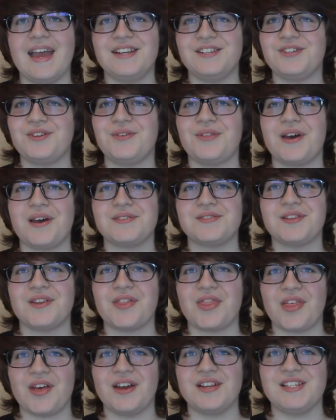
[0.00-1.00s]
In
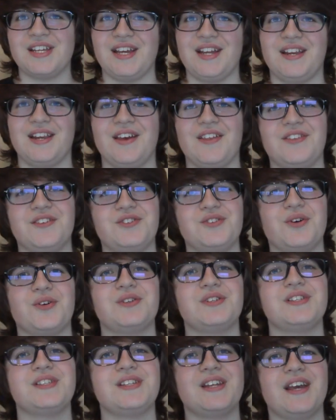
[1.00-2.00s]
2013, at the
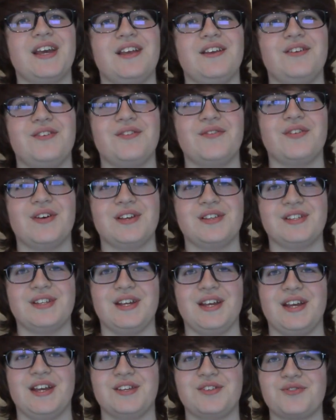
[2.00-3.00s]
Georgia State
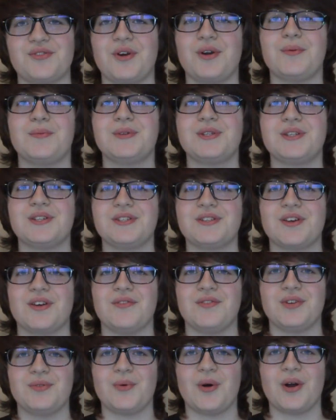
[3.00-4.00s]
University, astronomers
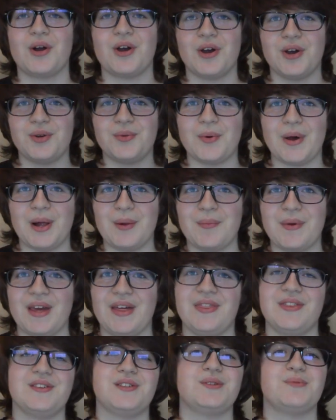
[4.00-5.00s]
discovered what could well
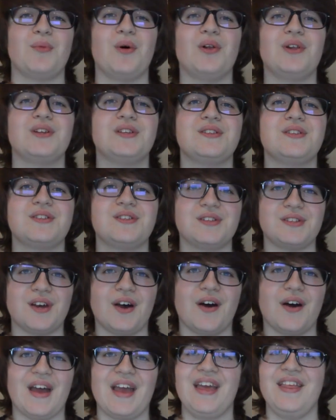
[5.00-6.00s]
be the smallest
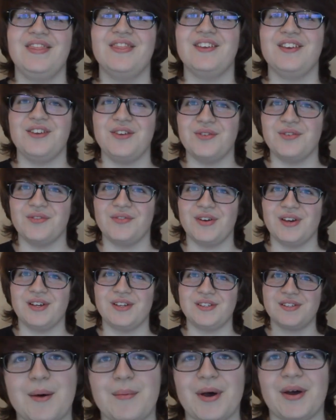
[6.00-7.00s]
star in the
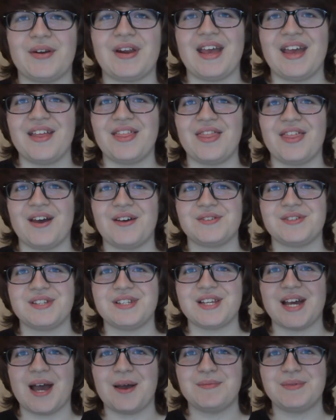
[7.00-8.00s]
universe. About
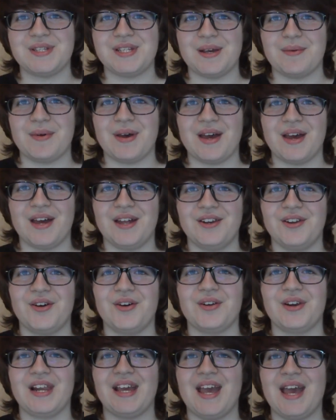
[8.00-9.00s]
8,000 times dimmer and
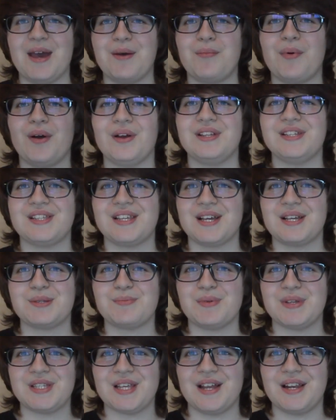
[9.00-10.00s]
only
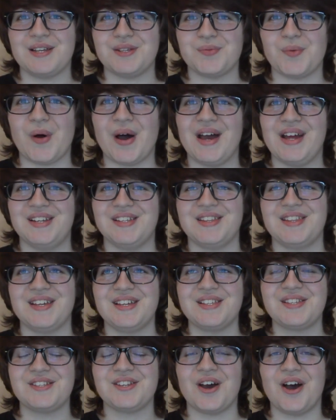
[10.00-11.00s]
8.6% as wide,
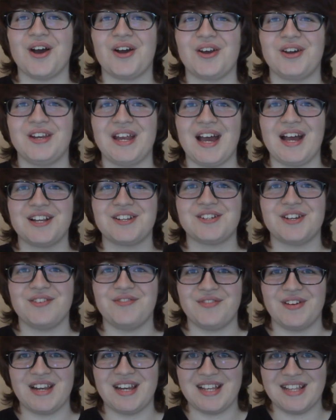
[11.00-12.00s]
this star could actually
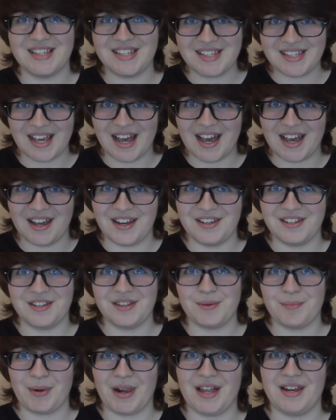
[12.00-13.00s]
fit inside
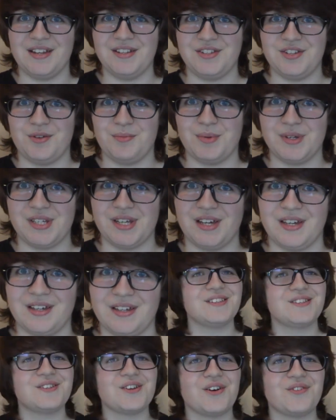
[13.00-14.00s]
the planet Jupiter. And
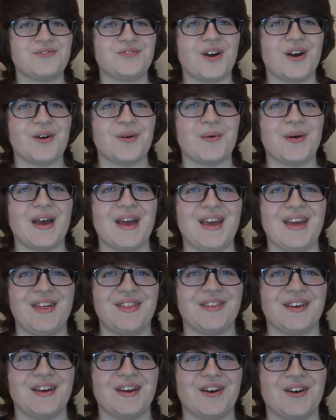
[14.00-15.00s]
it's not far away
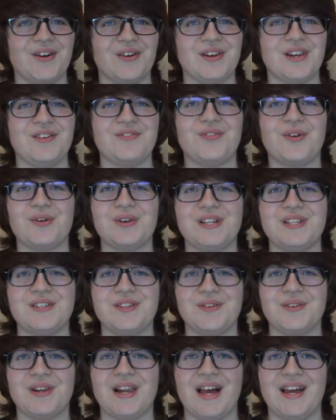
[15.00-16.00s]
either, only
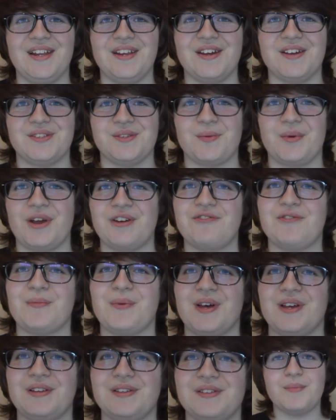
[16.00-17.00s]
42 light years away from
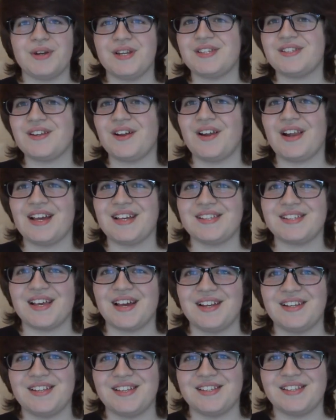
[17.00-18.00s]
us. But it's not like
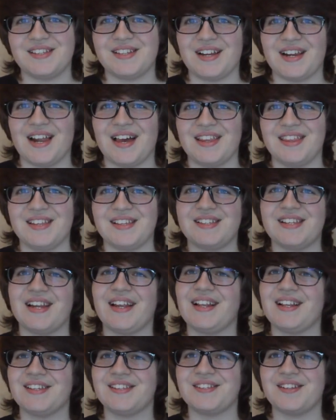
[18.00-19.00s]
scientists declared this
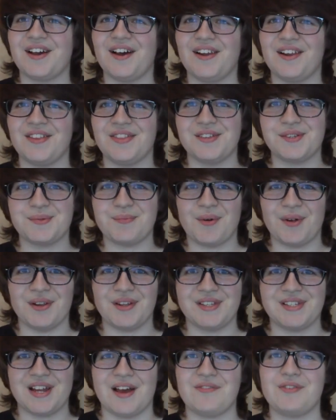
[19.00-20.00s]
little starlet the
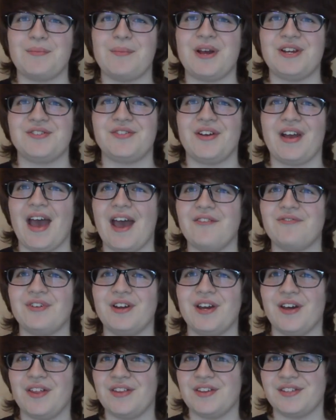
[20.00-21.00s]
smallest after measuring
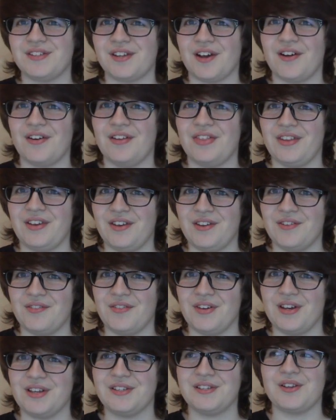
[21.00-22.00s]
every other star in the
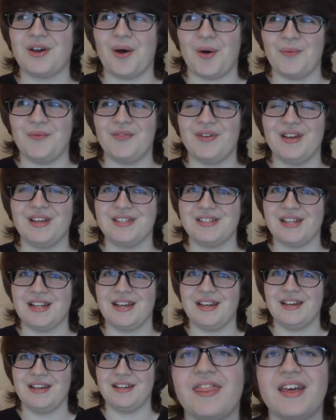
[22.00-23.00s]
universe,
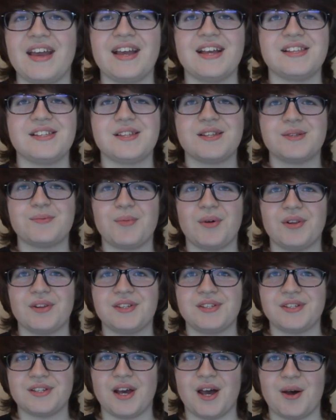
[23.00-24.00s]
obviously. They think it's the
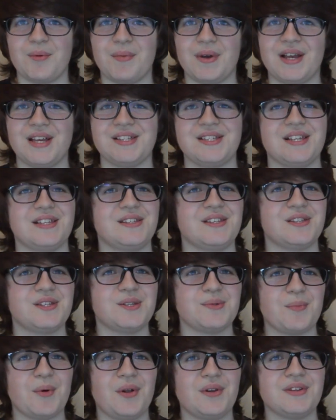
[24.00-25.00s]
smallest star because it's as
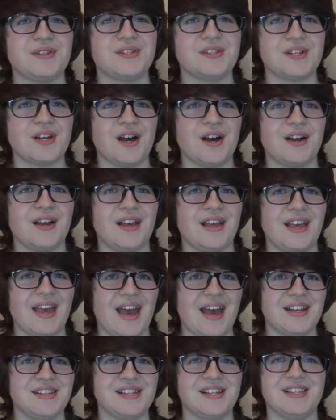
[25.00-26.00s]
small as a star can
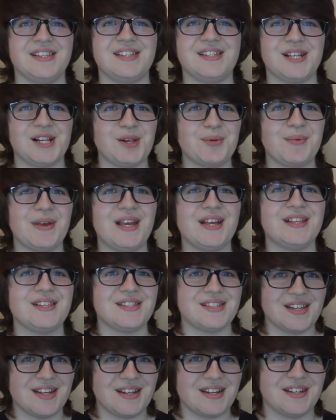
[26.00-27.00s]
get and still be
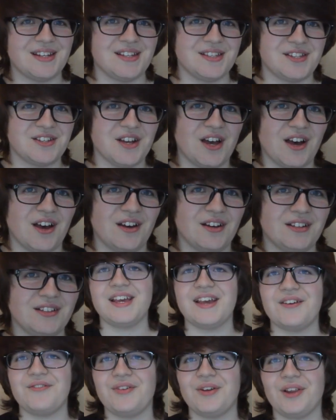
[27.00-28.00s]
considered a star.
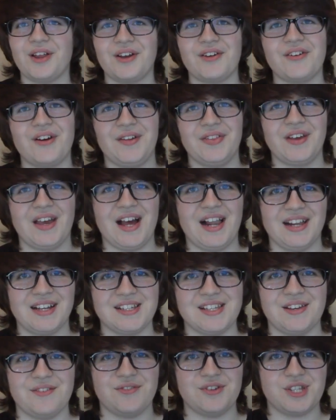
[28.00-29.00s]
See, if you look around the
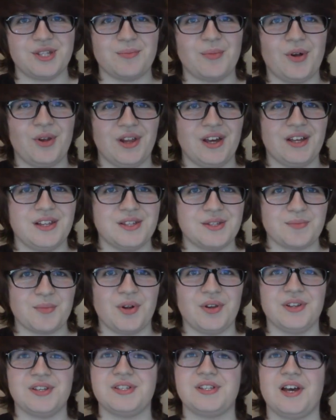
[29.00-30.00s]
galaxy for smaller and
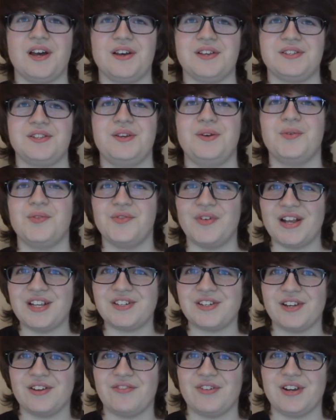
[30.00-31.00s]
smaller stars, you
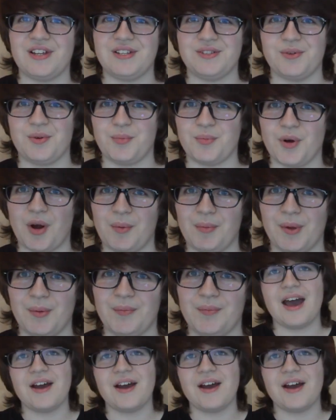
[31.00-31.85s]
eventually run into a problem.